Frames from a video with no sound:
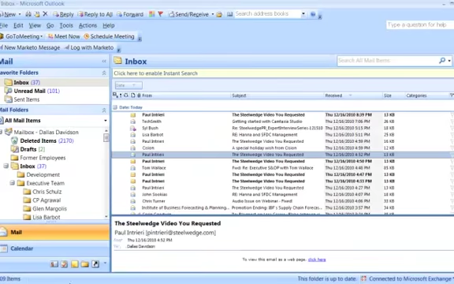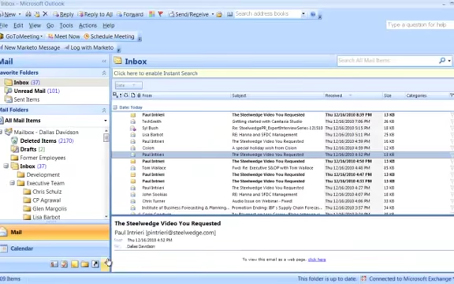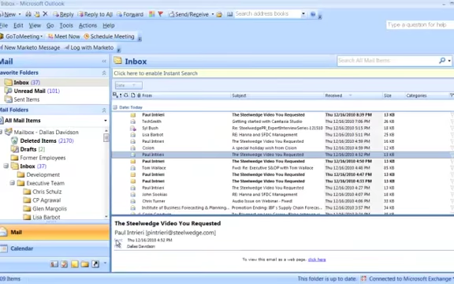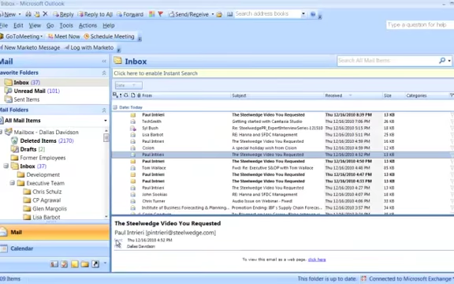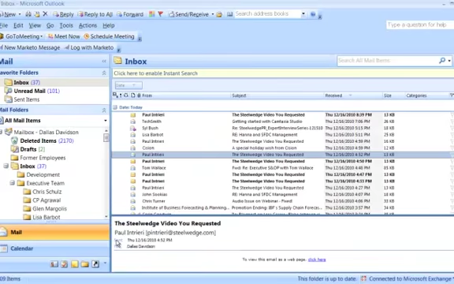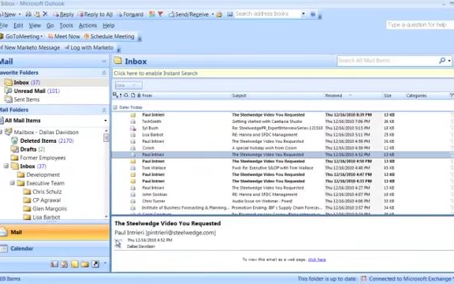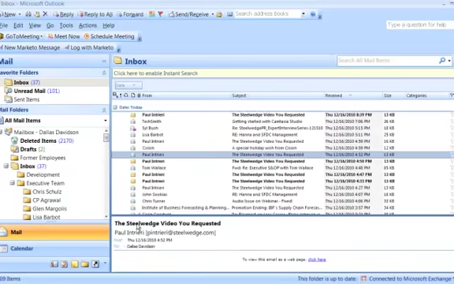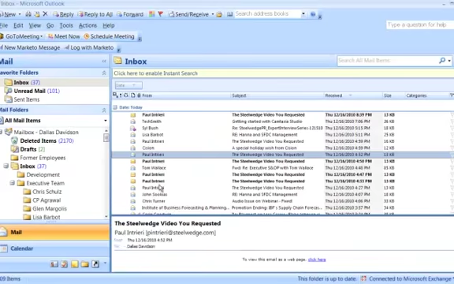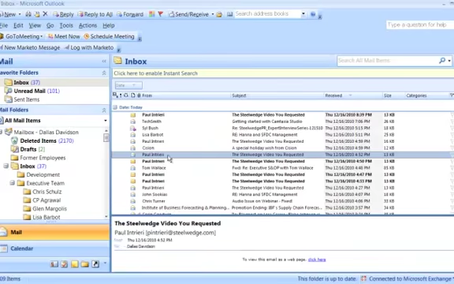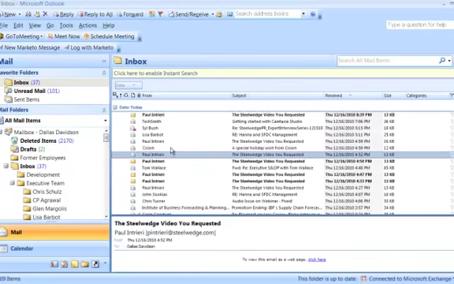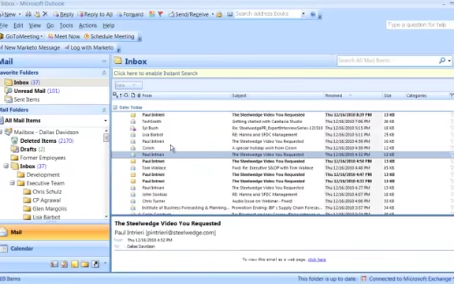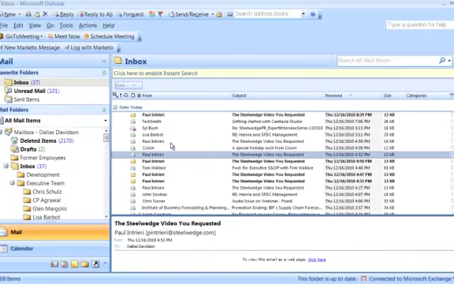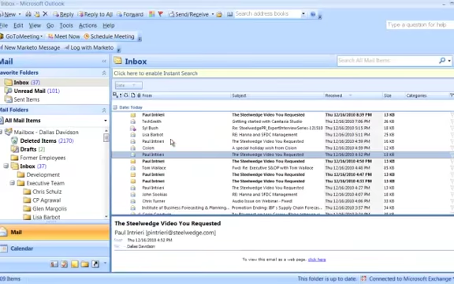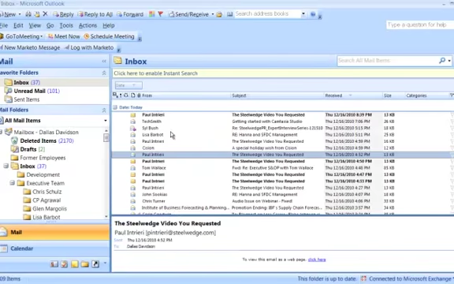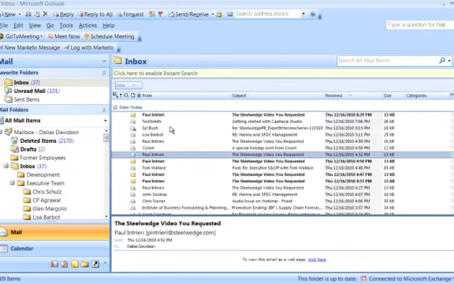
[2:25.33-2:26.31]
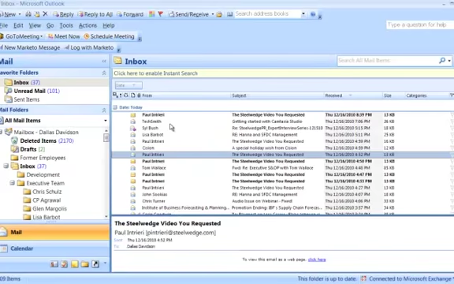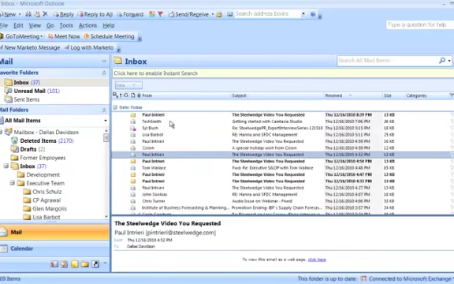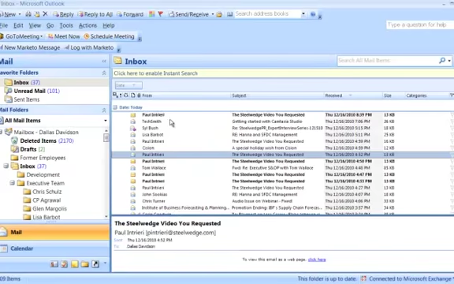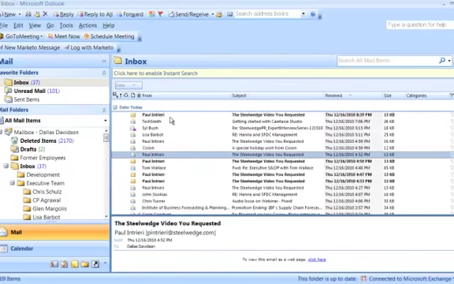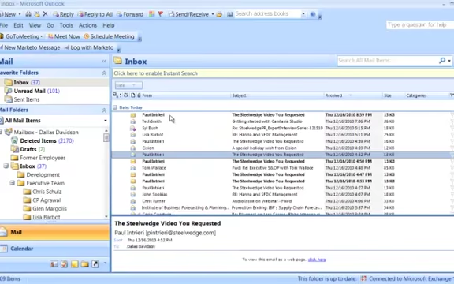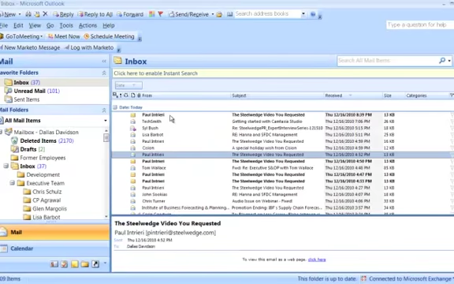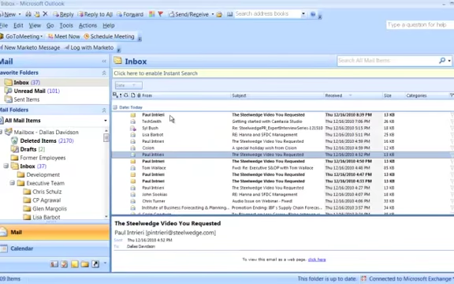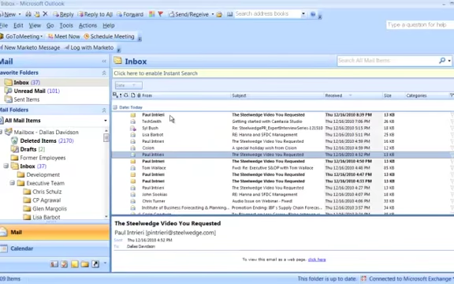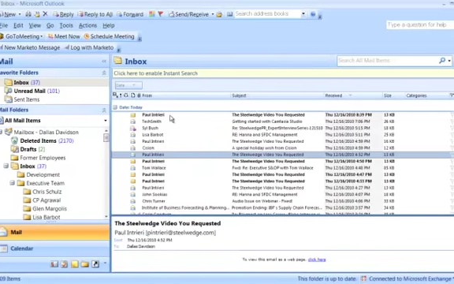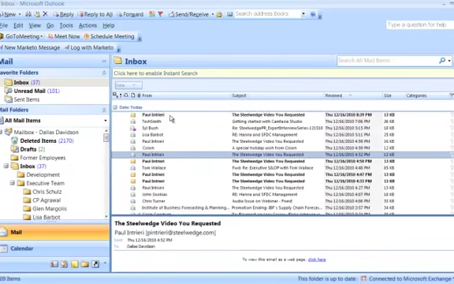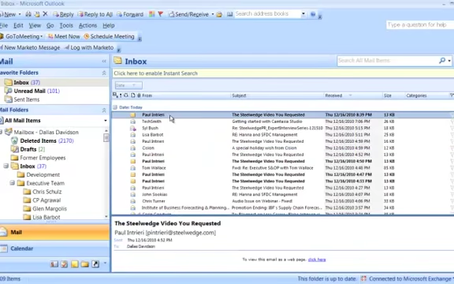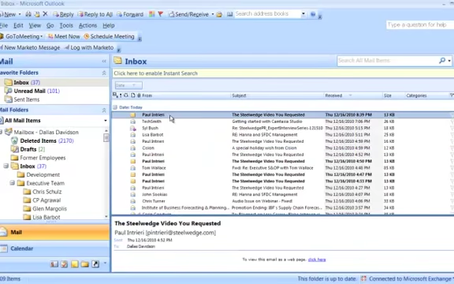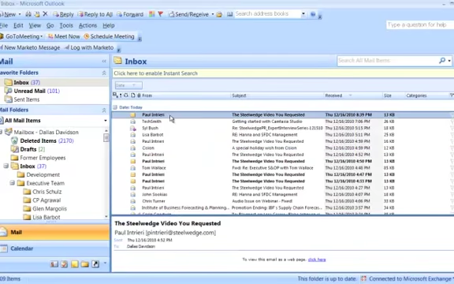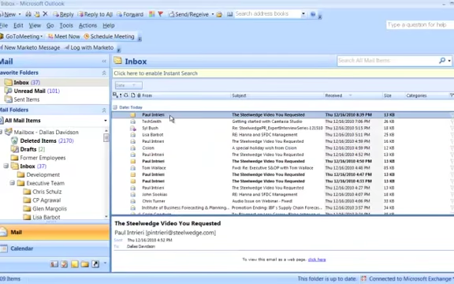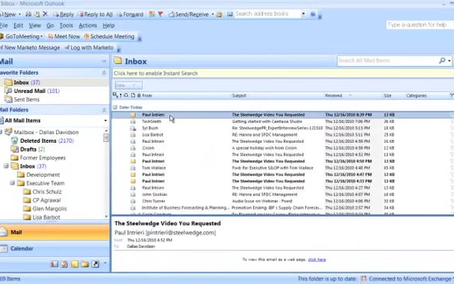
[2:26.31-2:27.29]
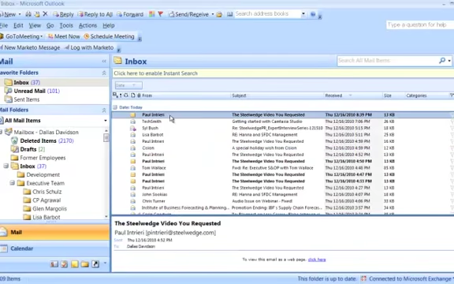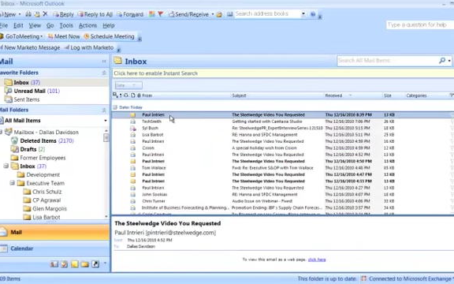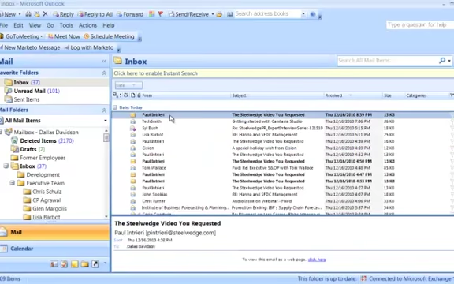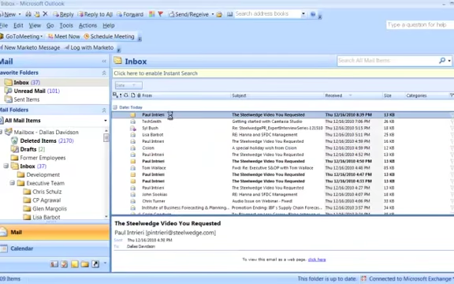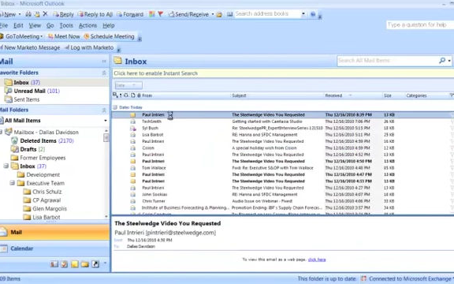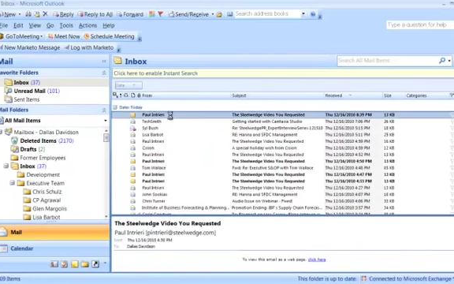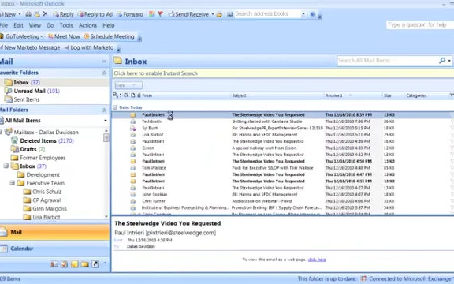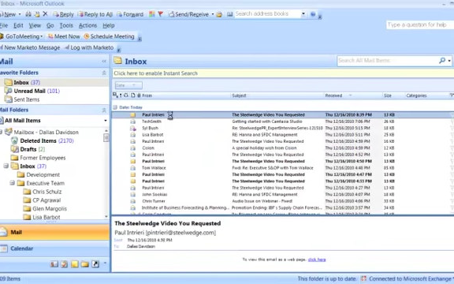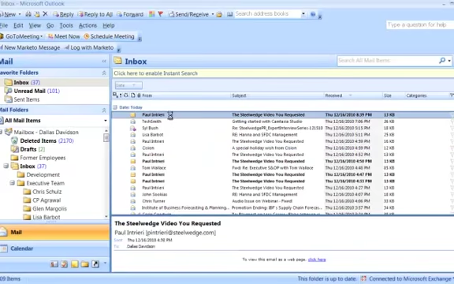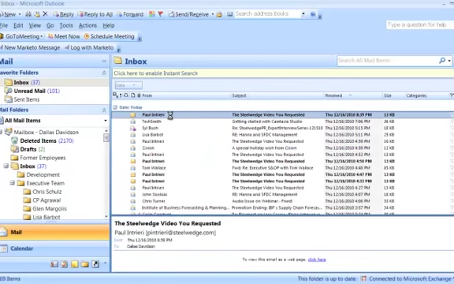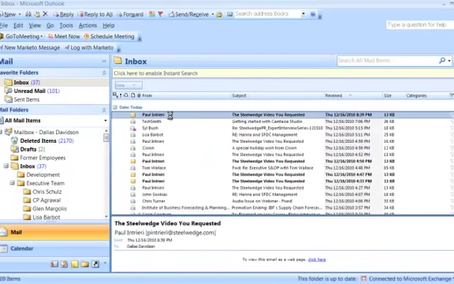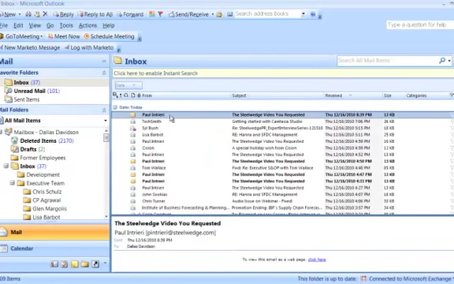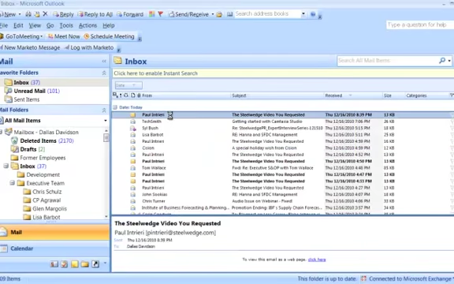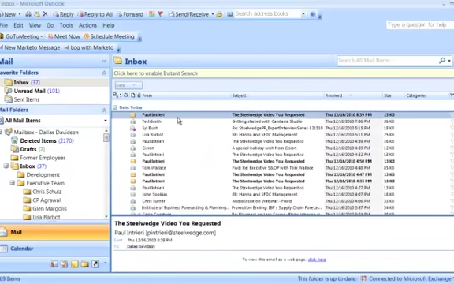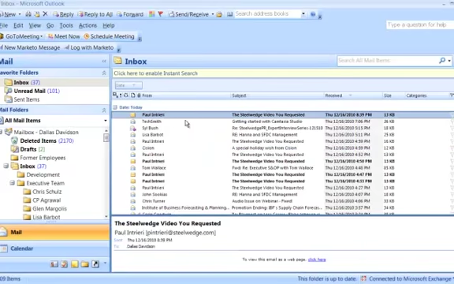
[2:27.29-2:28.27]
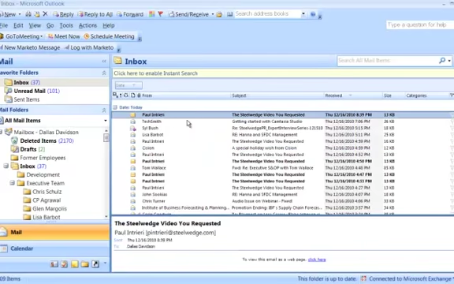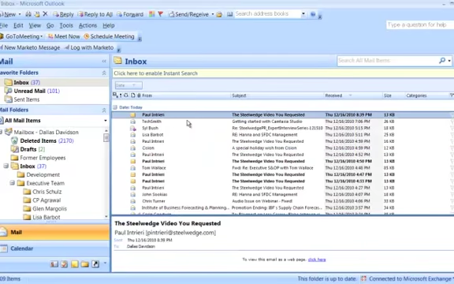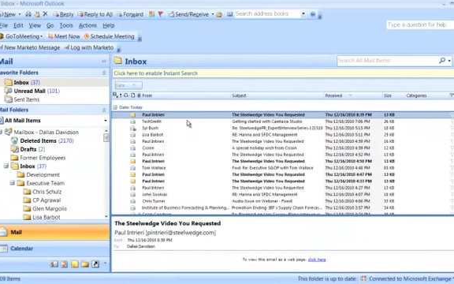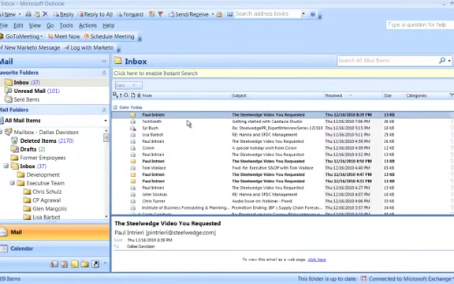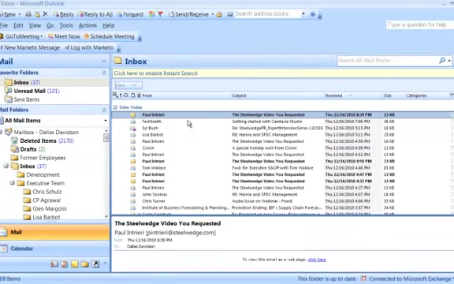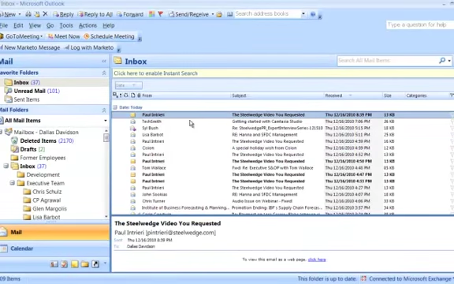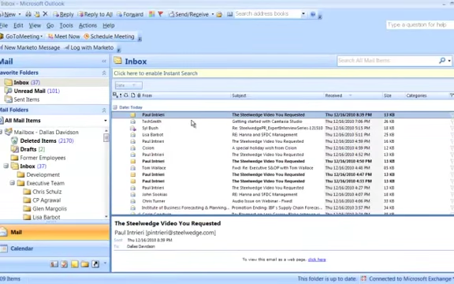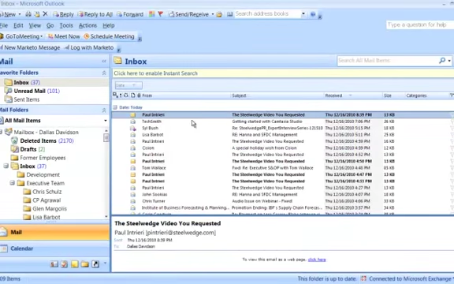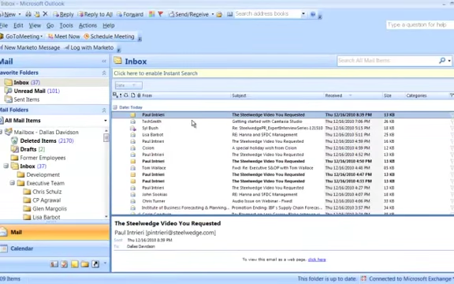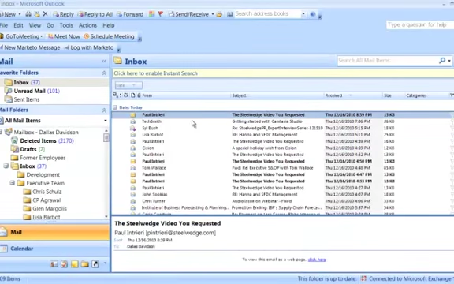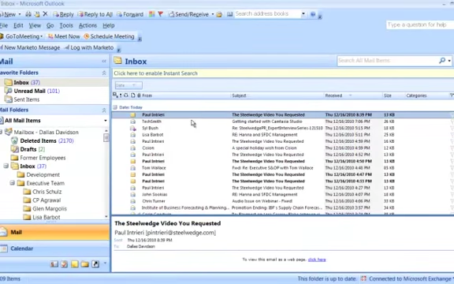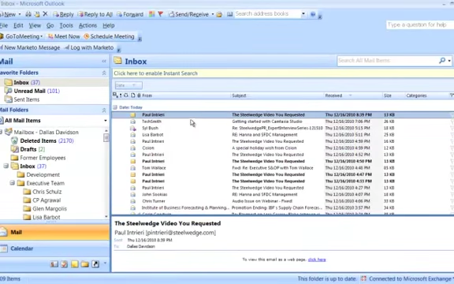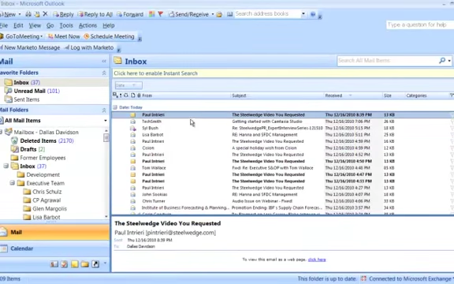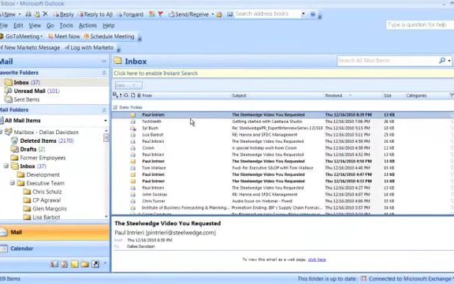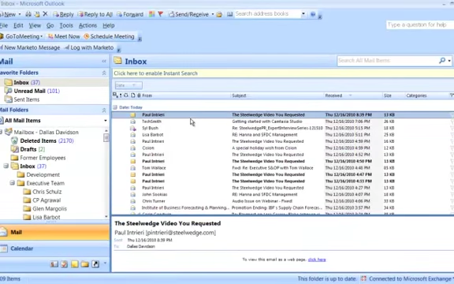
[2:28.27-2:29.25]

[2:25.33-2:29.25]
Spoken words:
[unreadable: no face in view]